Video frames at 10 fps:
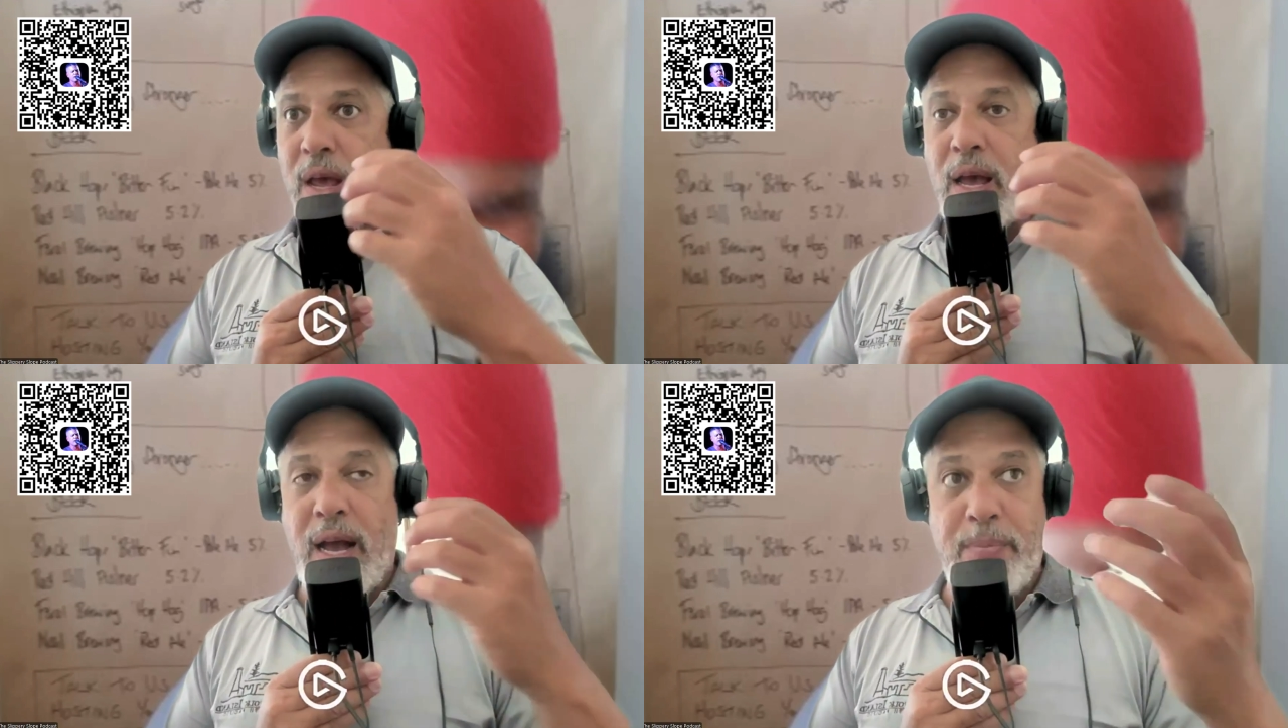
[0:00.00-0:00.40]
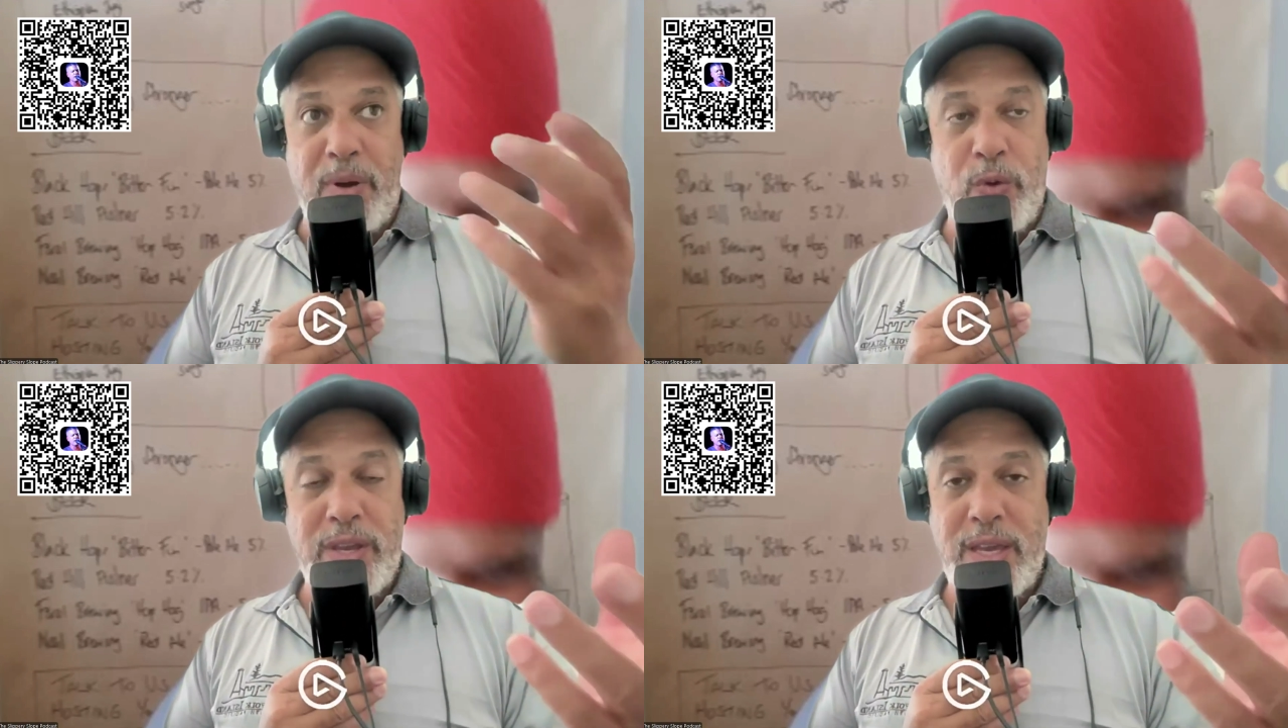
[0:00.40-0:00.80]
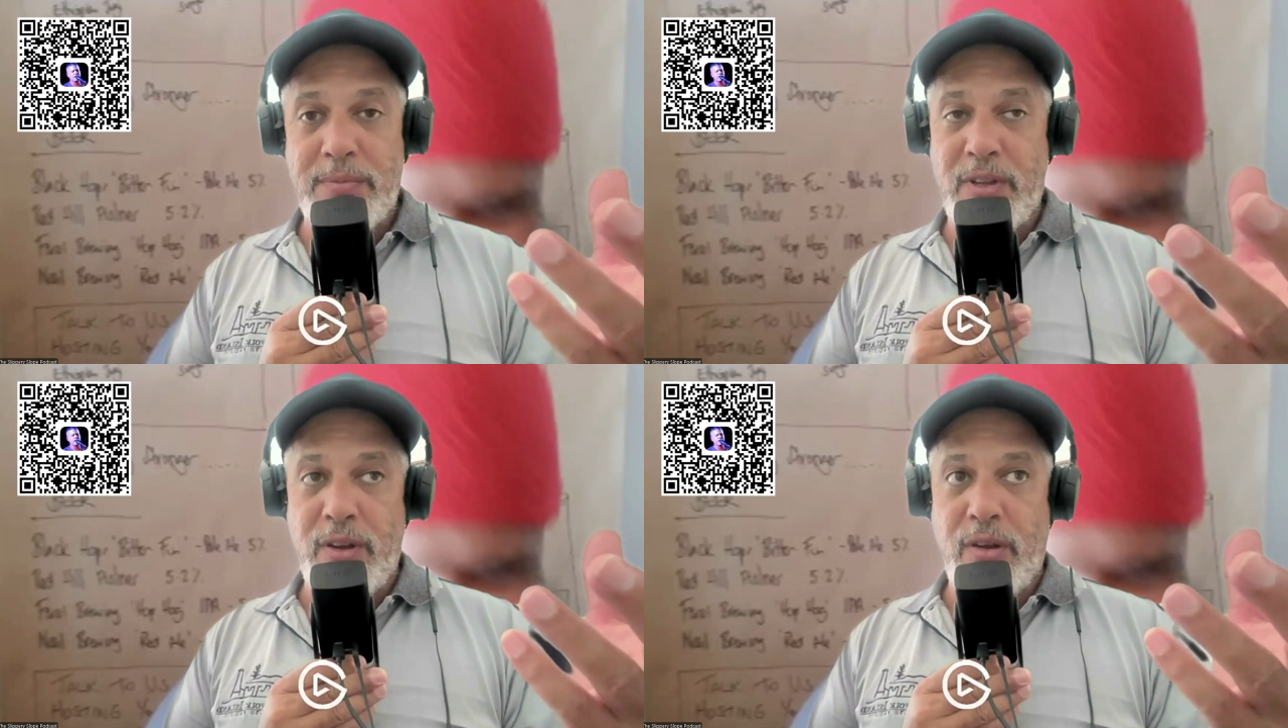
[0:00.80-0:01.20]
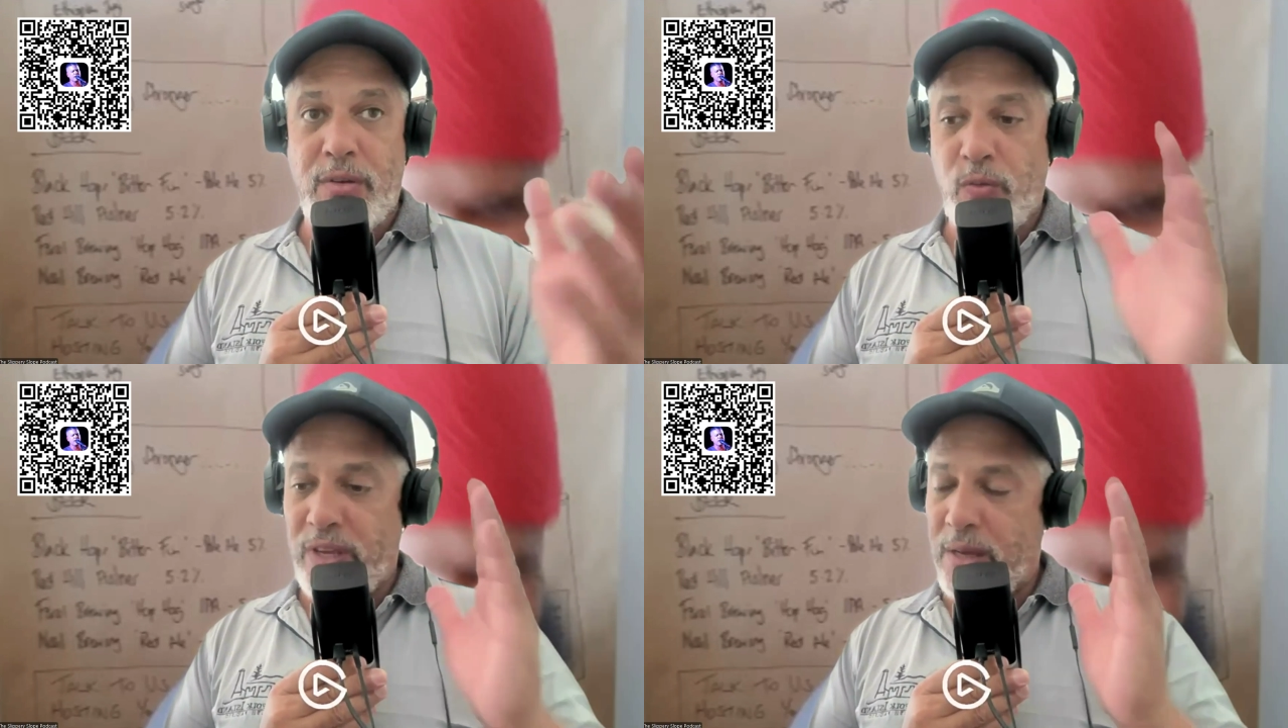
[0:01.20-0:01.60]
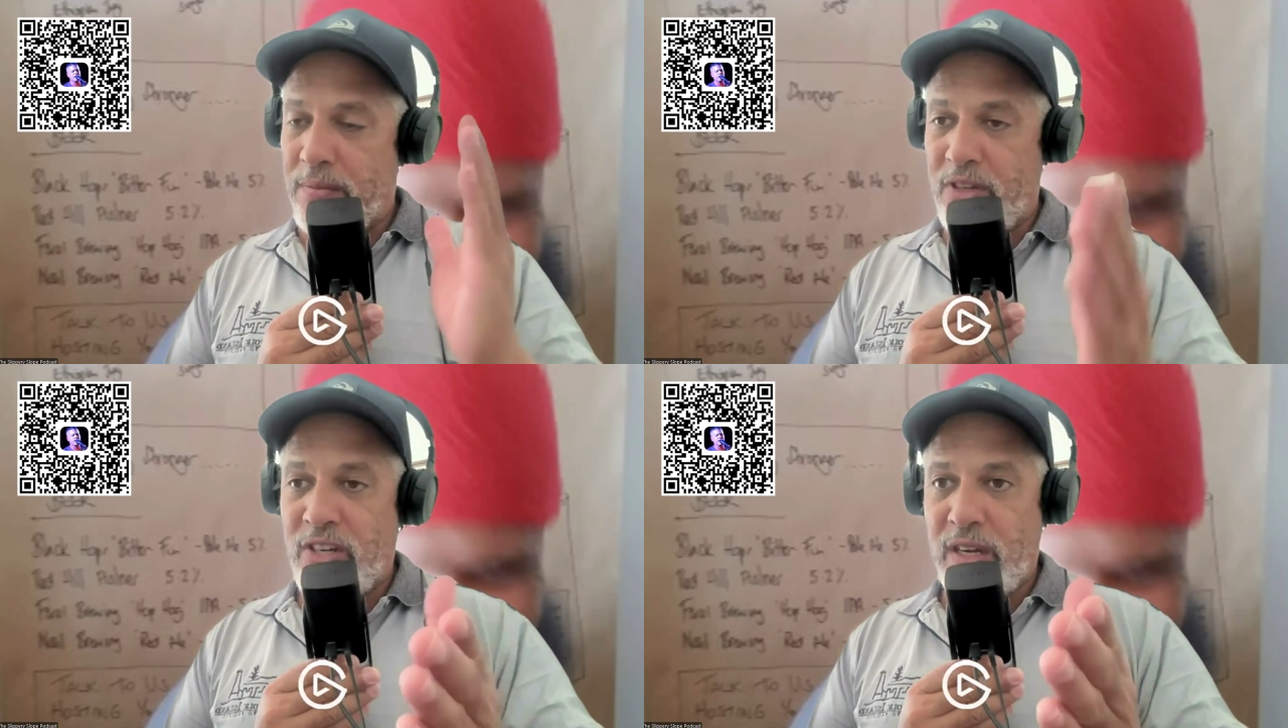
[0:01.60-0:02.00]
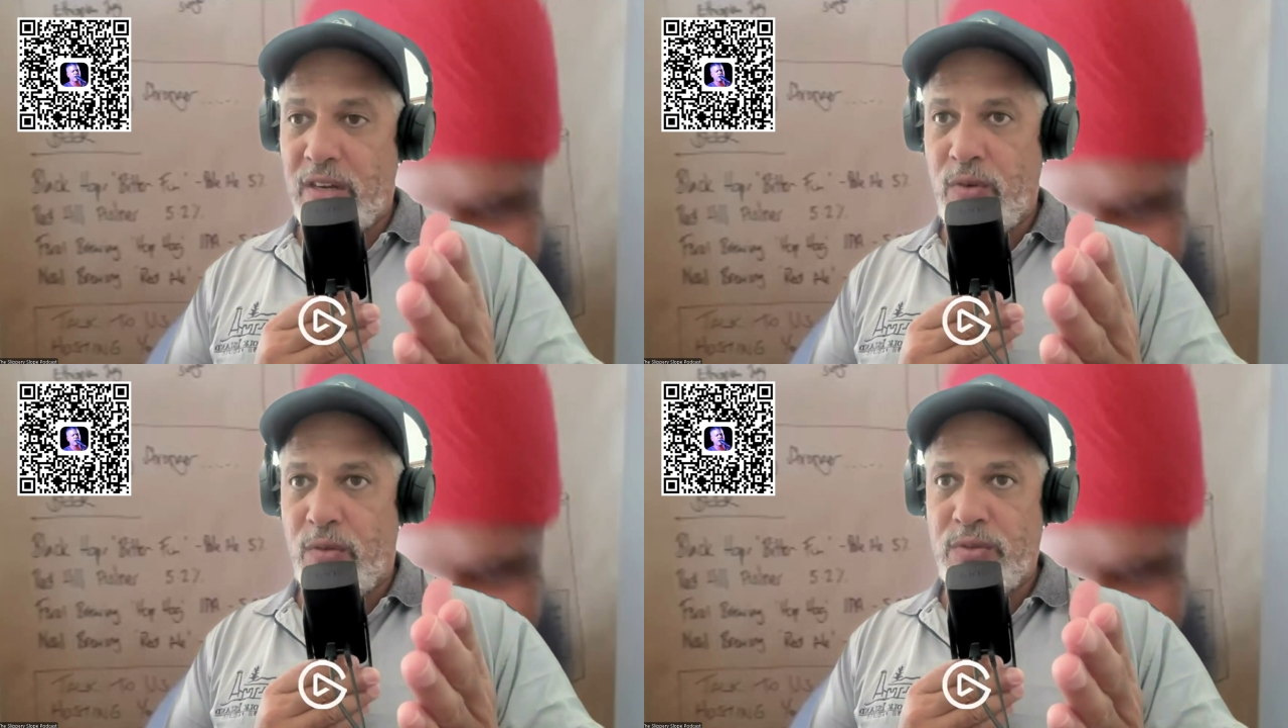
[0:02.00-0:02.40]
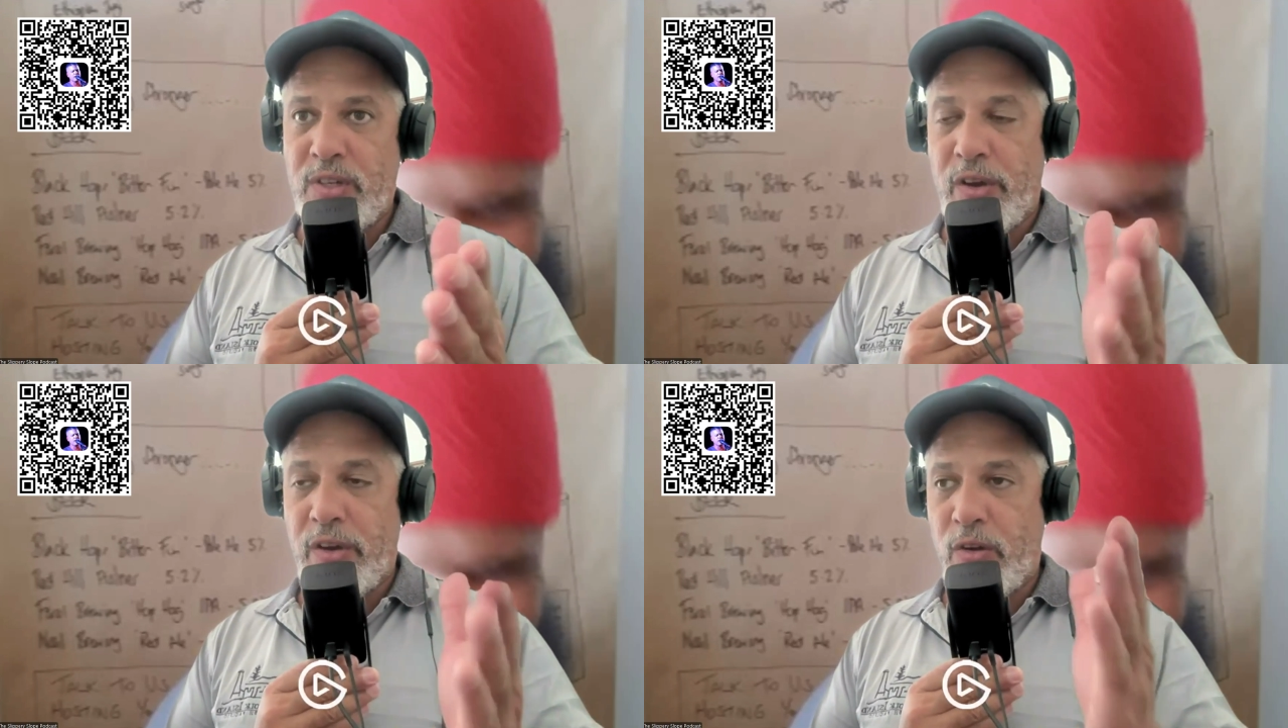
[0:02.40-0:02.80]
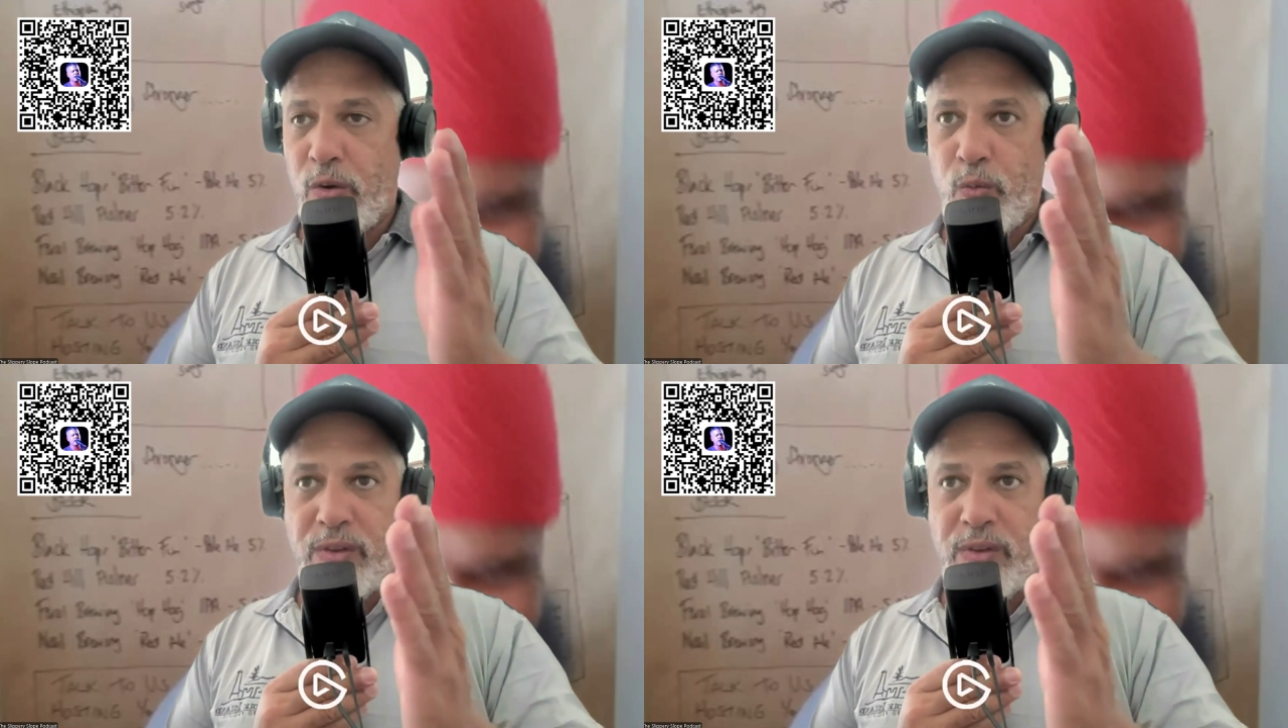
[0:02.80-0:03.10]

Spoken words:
But we kept a note, we kept a check of what was going on.